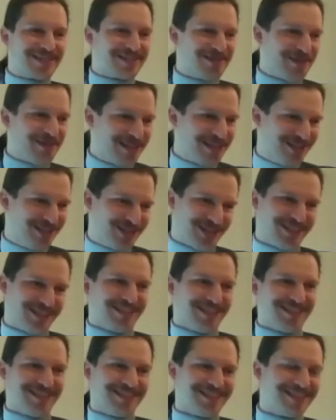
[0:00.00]

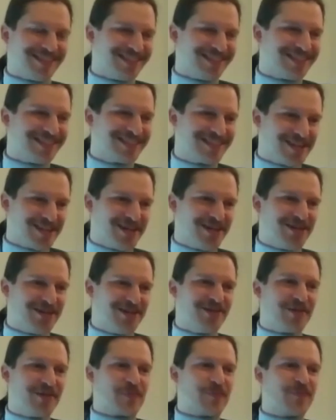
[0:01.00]
question.
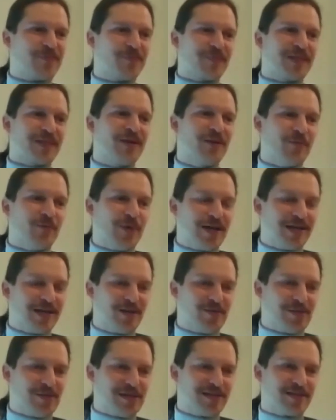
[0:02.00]
So when
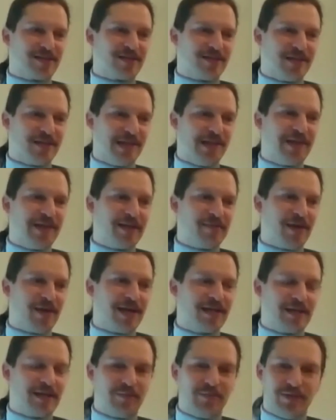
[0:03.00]
I was nearing
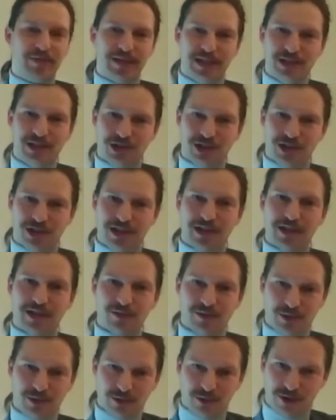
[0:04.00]
my completion in
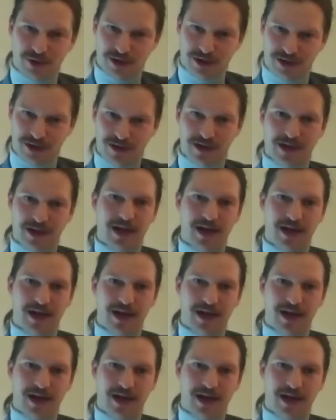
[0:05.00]
New York,